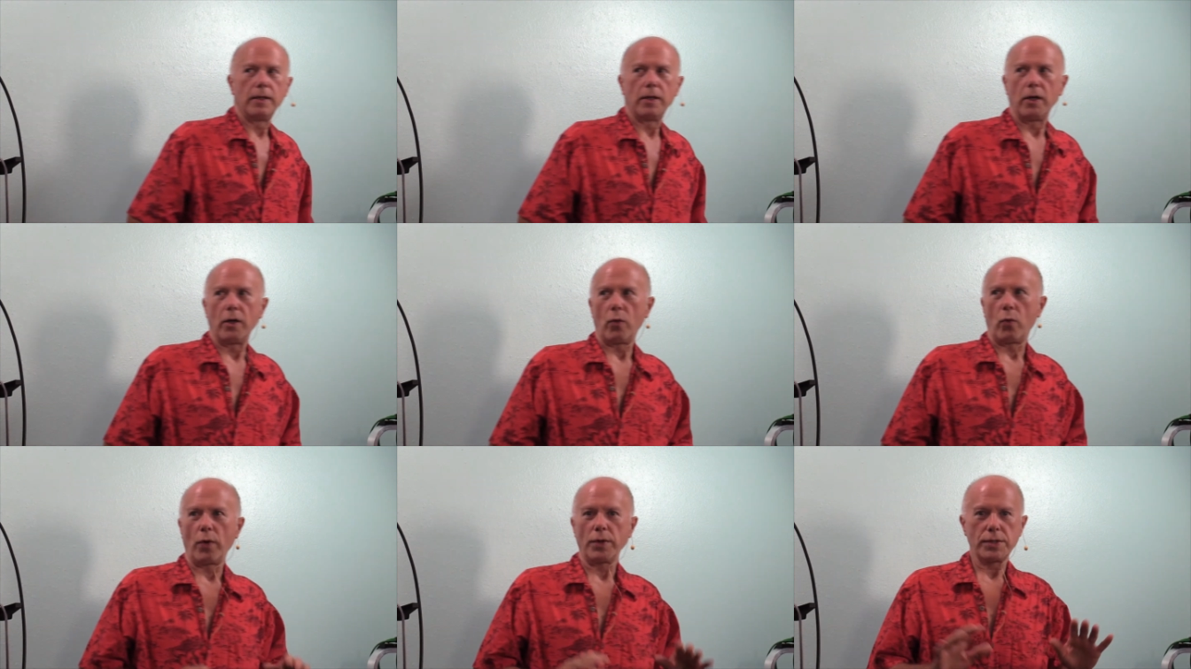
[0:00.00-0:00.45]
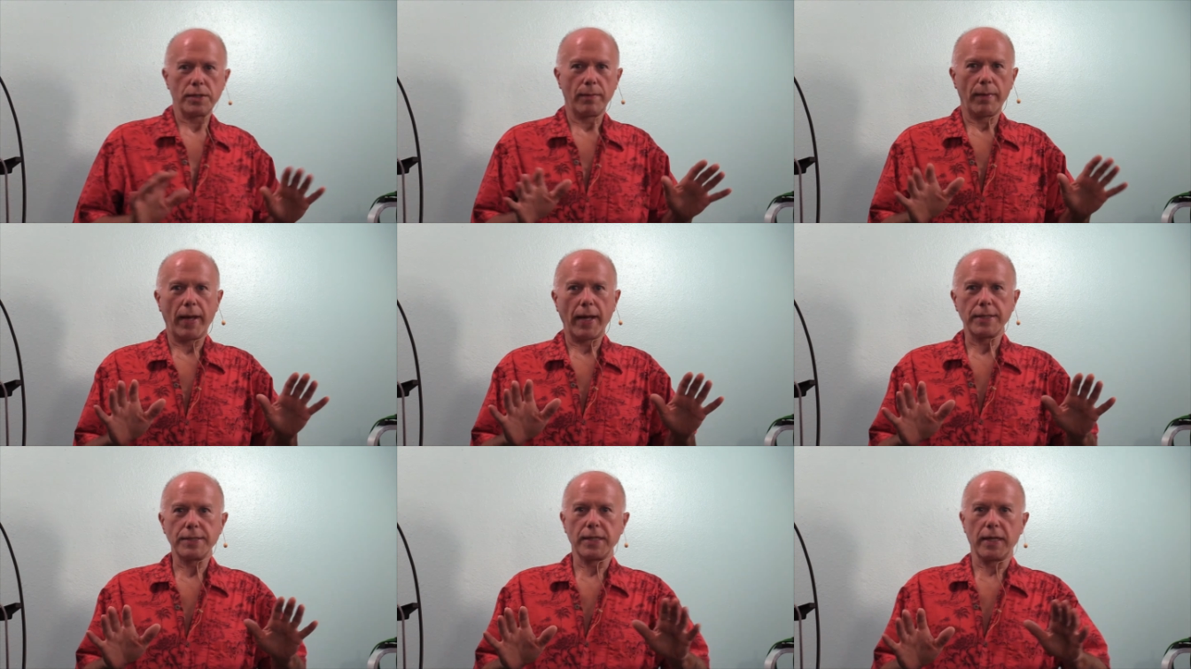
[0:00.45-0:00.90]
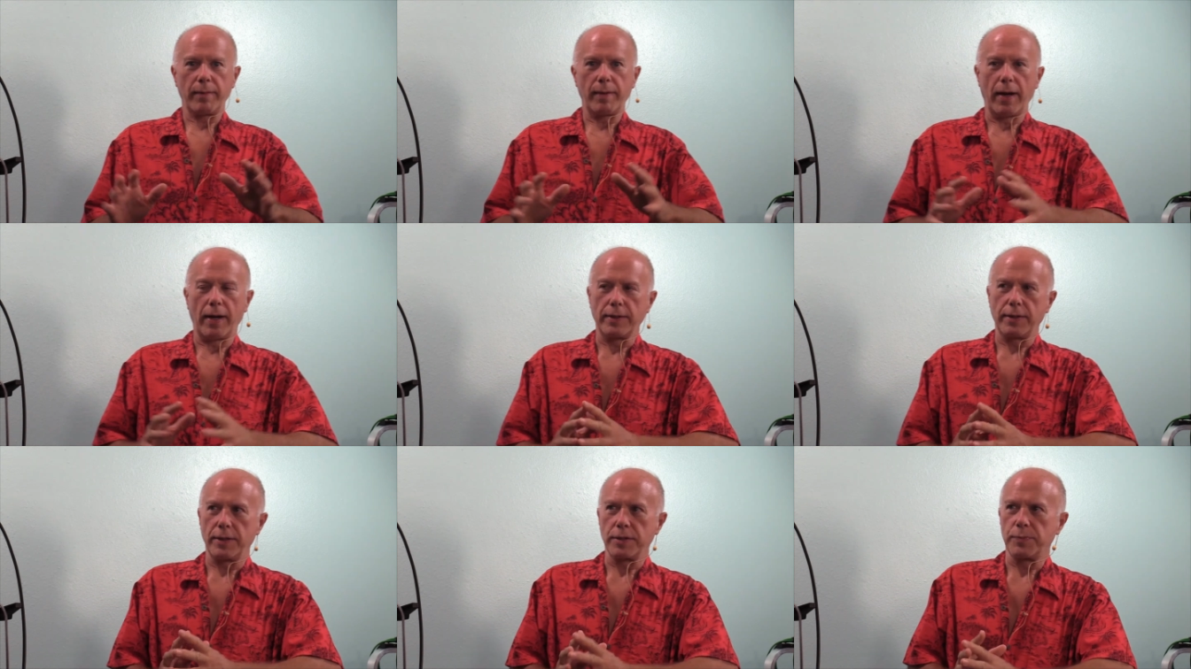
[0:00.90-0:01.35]
What's amazing
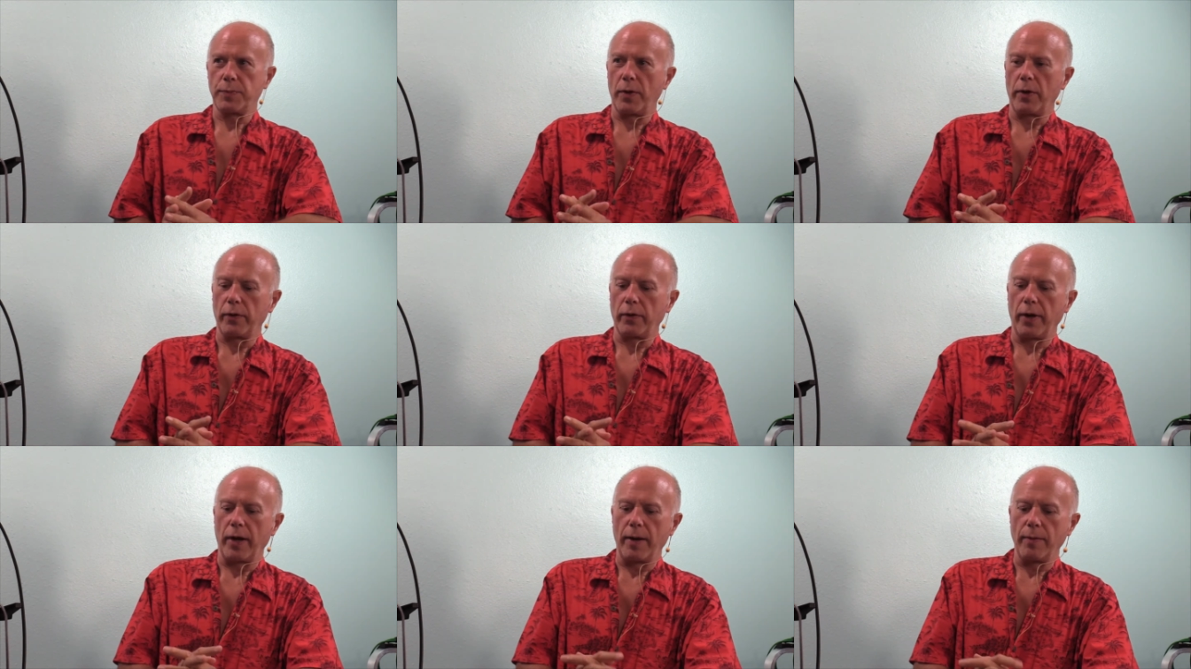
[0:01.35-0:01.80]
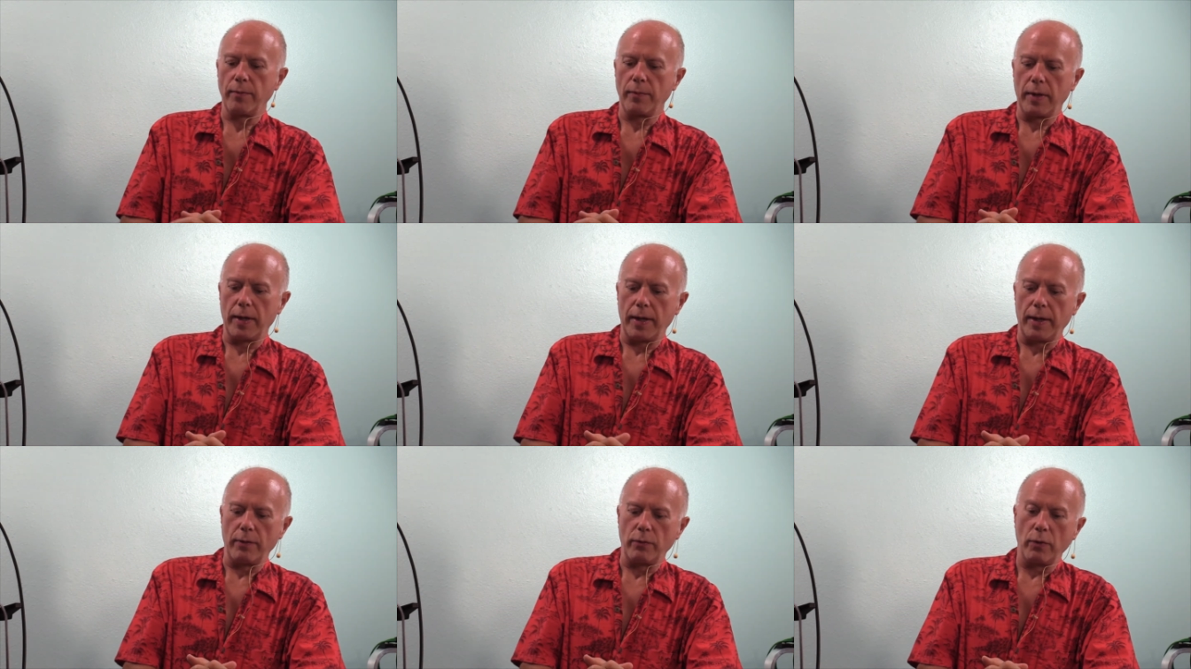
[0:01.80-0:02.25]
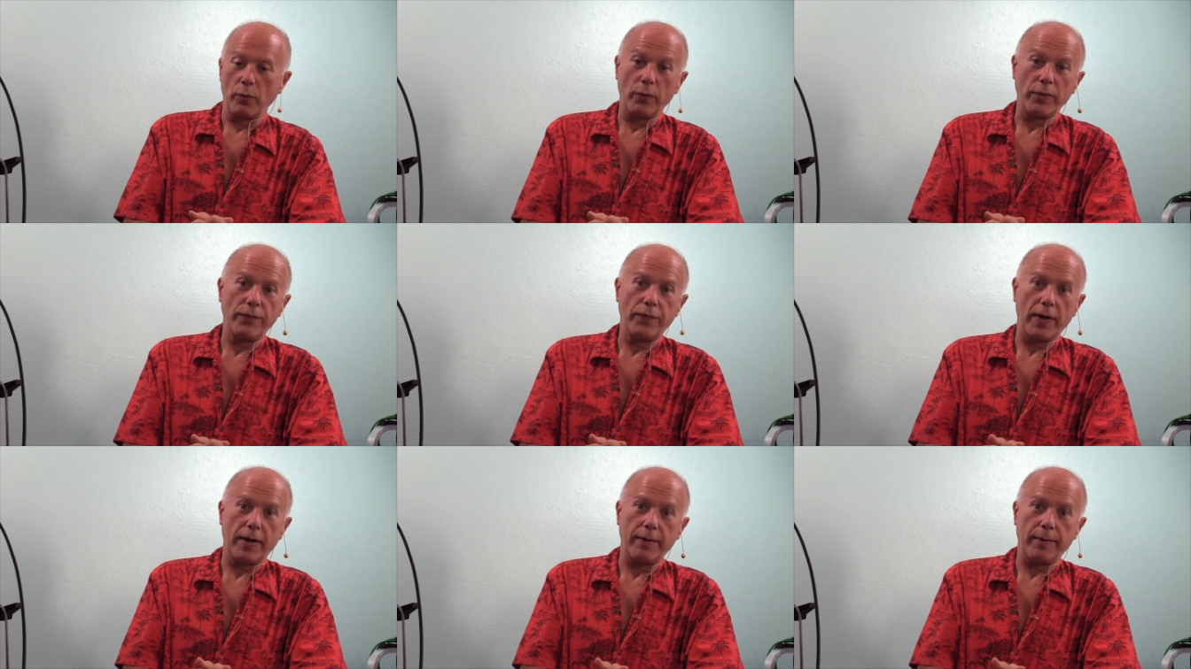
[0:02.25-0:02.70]
about this program, uh, when we
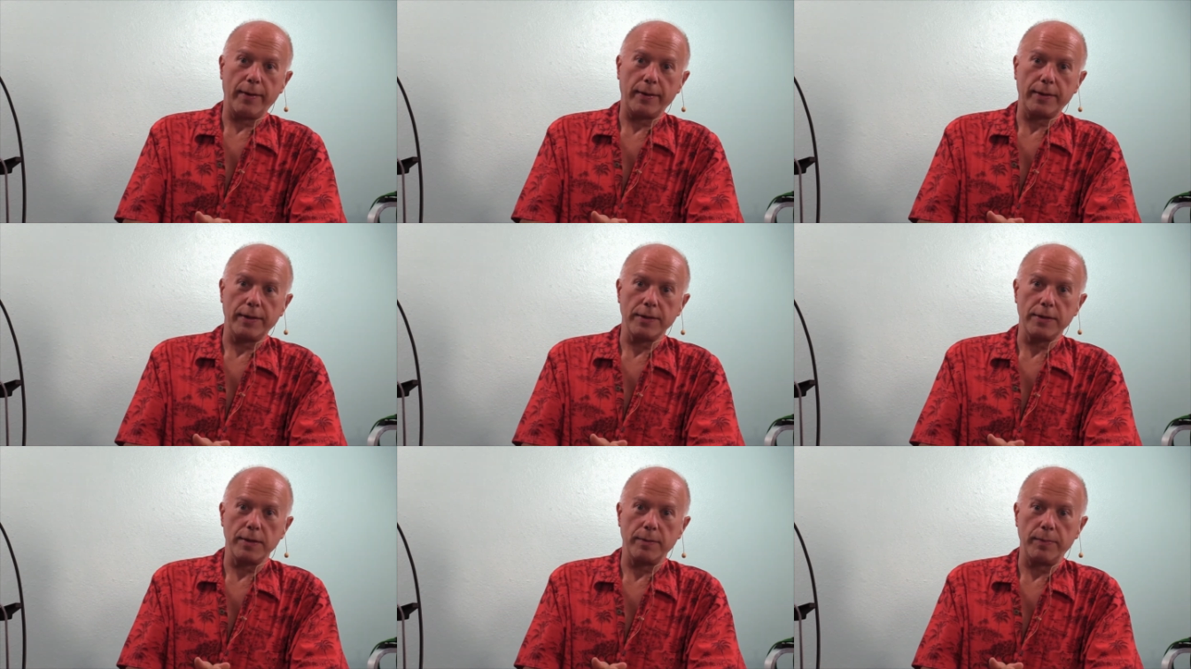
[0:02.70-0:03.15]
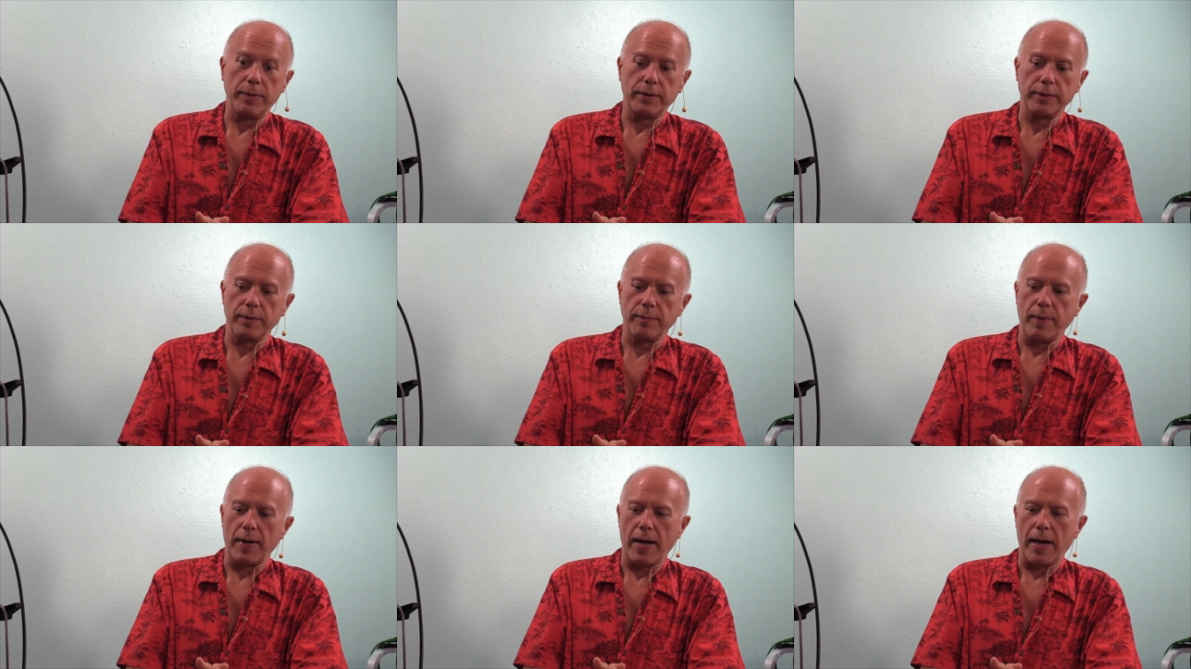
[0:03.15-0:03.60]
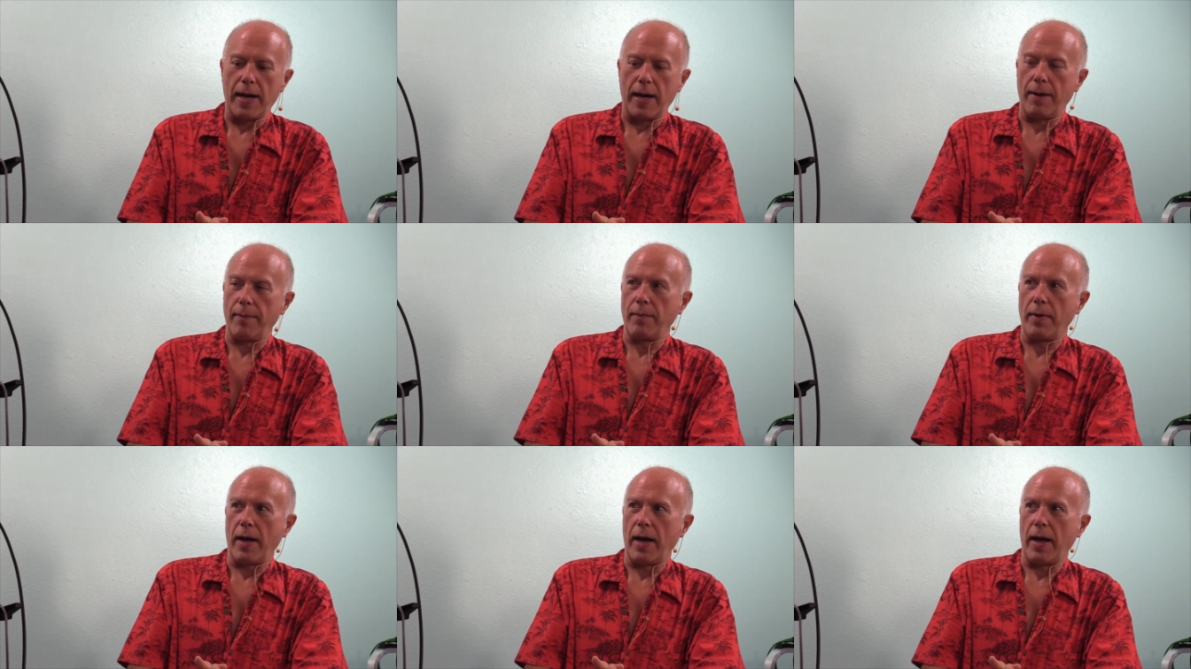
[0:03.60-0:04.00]
found out this at BuildOrBuy,